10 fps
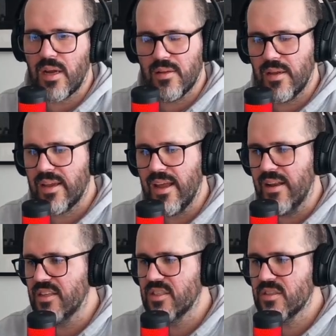
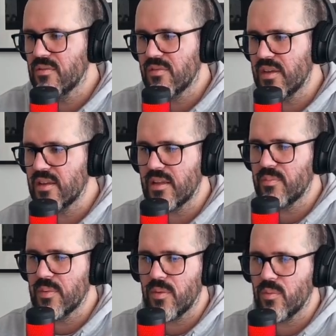I just don't think that
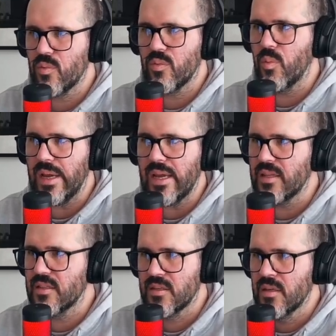people would
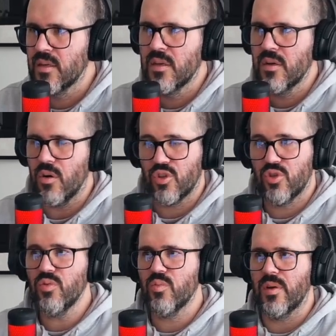wait or
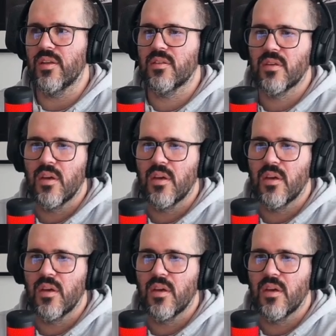should wait